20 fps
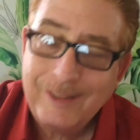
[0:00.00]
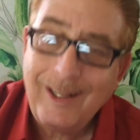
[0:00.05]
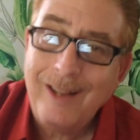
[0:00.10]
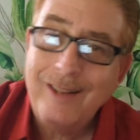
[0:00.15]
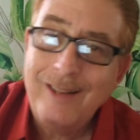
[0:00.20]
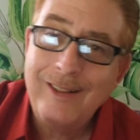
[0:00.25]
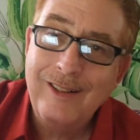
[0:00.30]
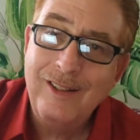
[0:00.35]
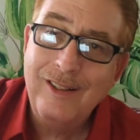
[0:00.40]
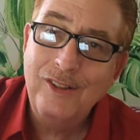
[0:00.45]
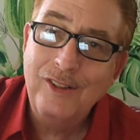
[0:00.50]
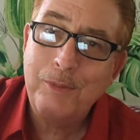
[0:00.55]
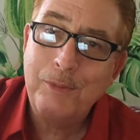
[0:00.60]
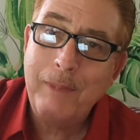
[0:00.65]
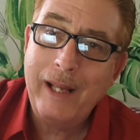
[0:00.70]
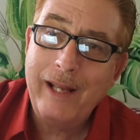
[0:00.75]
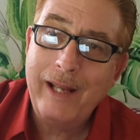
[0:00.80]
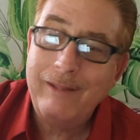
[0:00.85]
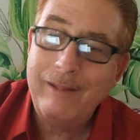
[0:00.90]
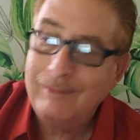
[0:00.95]
on the news,
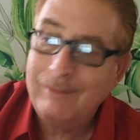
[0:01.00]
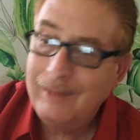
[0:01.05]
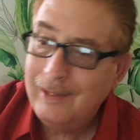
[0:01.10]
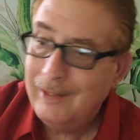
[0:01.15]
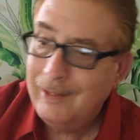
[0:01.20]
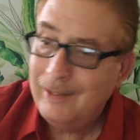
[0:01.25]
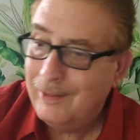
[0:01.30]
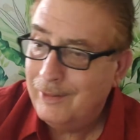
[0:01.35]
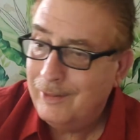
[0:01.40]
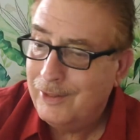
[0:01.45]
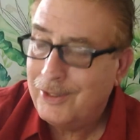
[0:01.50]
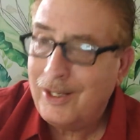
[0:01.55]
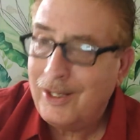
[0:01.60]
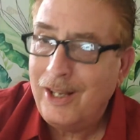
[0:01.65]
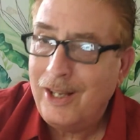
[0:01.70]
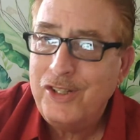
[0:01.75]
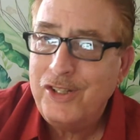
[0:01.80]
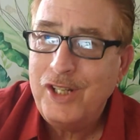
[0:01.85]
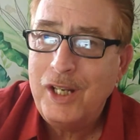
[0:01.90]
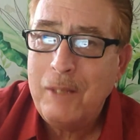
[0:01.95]
man. It's
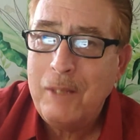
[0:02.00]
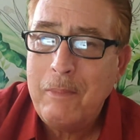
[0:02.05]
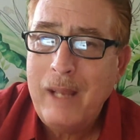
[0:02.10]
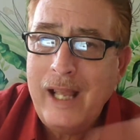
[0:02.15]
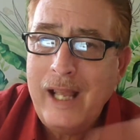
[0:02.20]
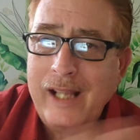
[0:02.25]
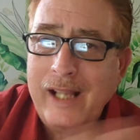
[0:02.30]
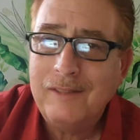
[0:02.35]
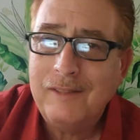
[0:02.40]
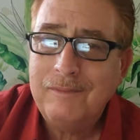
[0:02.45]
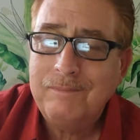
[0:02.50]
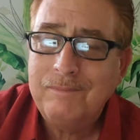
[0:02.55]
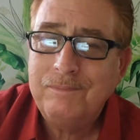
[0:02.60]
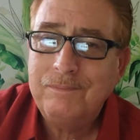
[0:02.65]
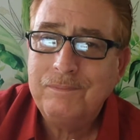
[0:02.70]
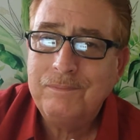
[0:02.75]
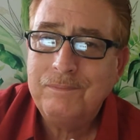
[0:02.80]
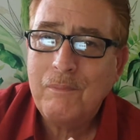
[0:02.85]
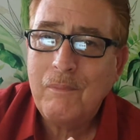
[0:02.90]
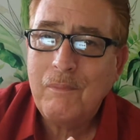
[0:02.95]
on GMA.
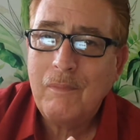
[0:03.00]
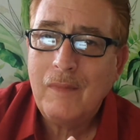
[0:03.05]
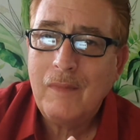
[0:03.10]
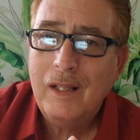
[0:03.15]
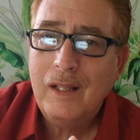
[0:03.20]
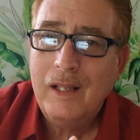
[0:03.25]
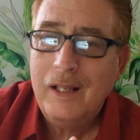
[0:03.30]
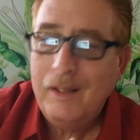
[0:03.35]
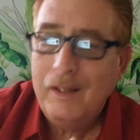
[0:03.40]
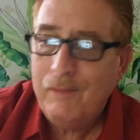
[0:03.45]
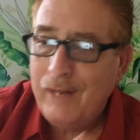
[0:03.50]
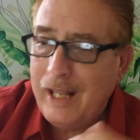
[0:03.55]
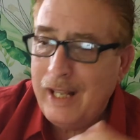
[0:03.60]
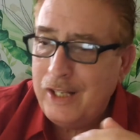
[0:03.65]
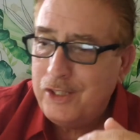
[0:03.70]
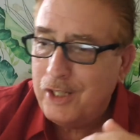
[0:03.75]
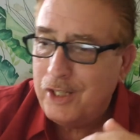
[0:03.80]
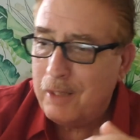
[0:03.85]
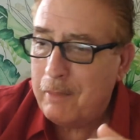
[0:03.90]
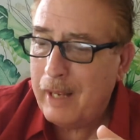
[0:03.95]
If it ain't
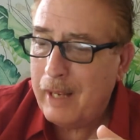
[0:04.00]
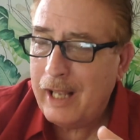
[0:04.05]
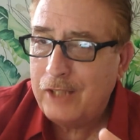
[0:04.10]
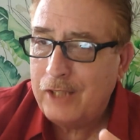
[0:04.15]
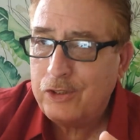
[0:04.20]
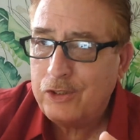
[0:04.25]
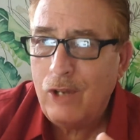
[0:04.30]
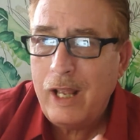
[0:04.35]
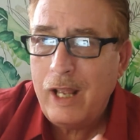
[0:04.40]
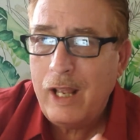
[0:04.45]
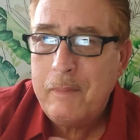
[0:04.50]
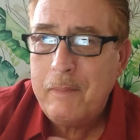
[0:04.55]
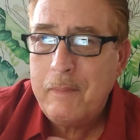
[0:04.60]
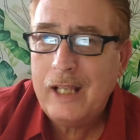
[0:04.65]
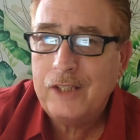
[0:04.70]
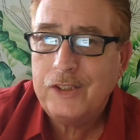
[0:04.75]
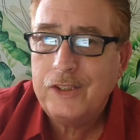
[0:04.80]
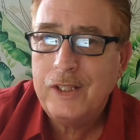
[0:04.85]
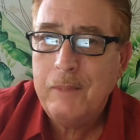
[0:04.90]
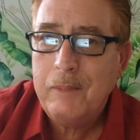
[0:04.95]
GMA, it's on
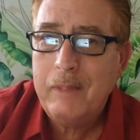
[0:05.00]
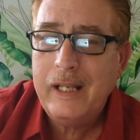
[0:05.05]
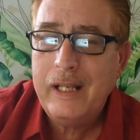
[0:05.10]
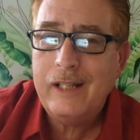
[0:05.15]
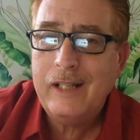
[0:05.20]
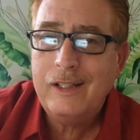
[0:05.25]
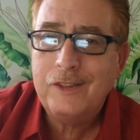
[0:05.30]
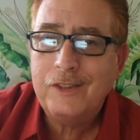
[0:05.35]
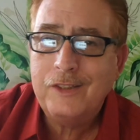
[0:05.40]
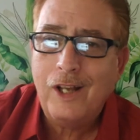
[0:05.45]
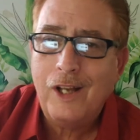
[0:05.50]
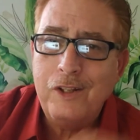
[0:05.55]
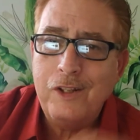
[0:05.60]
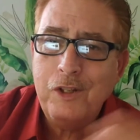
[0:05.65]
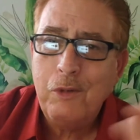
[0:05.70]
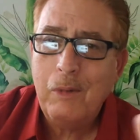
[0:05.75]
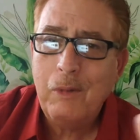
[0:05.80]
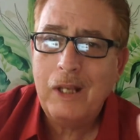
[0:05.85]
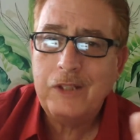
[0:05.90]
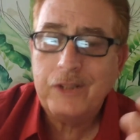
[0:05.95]
ABS-CBN. It's on
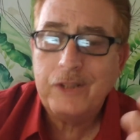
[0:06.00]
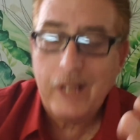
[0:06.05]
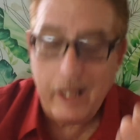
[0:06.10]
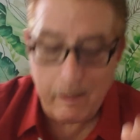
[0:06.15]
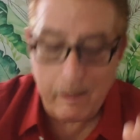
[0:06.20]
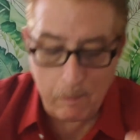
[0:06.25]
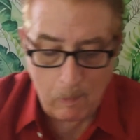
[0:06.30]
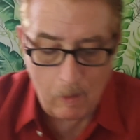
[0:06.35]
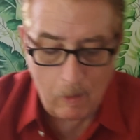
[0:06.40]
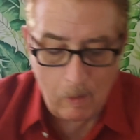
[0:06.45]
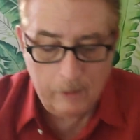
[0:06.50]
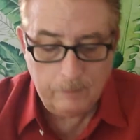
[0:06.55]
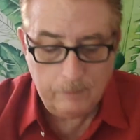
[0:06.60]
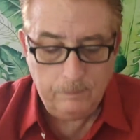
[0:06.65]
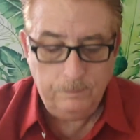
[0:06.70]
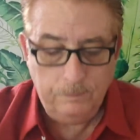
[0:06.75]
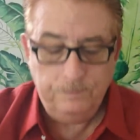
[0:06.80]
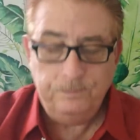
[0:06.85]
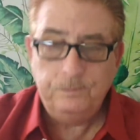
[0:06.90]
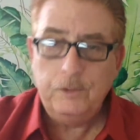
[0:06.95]
USA.
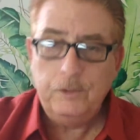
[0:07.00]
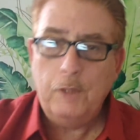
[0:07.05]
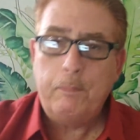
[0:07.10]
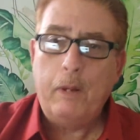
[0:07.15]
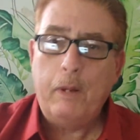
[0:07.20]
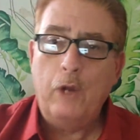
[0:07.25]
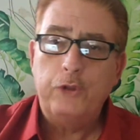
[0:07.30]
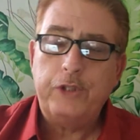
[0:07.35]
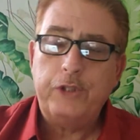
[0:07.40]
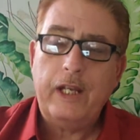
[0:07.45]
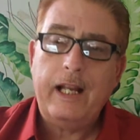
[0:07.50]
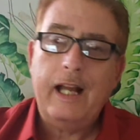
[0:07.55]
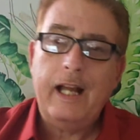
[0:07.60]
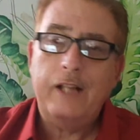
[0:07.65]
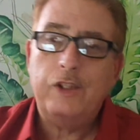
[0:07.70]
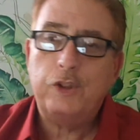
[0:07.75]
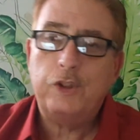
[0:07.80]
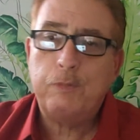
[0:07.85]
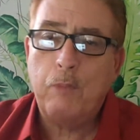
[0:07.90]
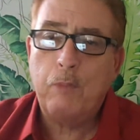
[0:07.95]
The post I got
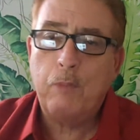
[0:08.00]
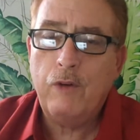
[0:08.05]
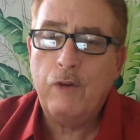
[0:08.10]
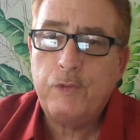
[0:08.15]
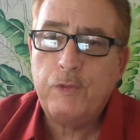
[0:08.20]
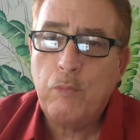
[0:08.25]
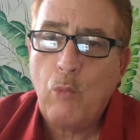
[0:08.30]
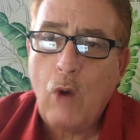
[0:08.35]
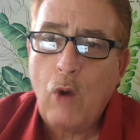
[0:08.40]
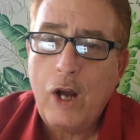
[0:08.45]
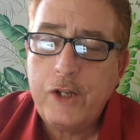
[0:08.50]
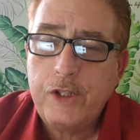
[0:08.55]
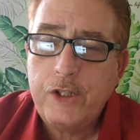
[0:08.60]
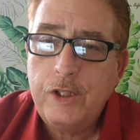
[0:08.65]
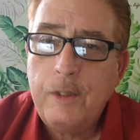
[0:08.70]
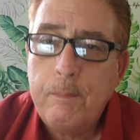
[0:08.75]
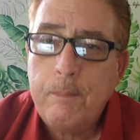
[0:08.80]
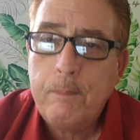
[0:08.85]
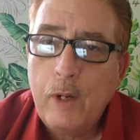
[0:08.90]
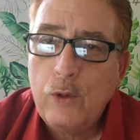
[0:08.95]
this morning from
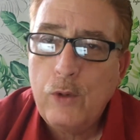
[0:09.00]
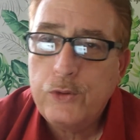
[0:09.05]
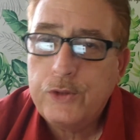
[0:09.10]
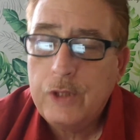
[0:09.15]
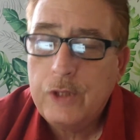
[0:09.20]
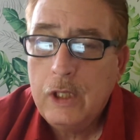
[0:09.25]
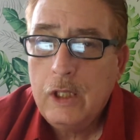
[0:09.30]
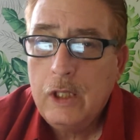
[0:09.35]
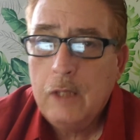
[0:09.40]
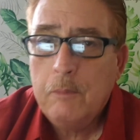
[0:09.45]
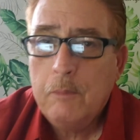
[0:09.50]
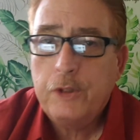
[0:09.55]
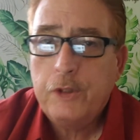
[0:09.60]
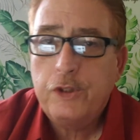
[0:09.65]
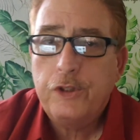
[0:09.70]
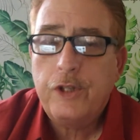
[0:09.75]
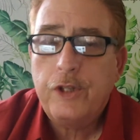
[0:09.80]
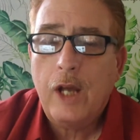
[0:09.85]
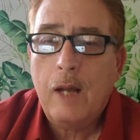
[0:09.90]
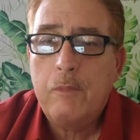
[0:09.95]
Washington Post, Mr.
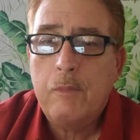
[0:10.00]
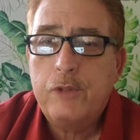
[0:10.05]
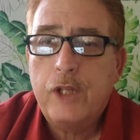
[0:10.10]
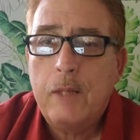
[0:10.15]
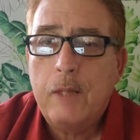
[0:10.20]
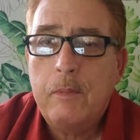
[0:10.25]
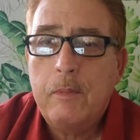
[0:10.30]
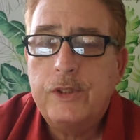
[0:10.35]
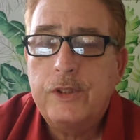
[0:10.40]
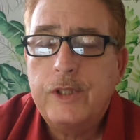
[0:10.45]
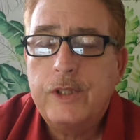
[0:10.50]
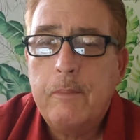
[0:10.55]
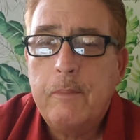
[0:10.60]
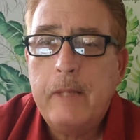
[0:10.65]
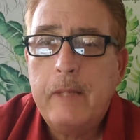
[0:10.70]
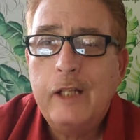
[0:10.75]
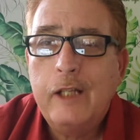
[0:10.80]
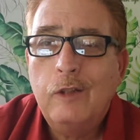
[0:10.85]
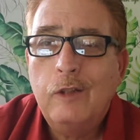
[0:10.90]
Tom Shipman sent me,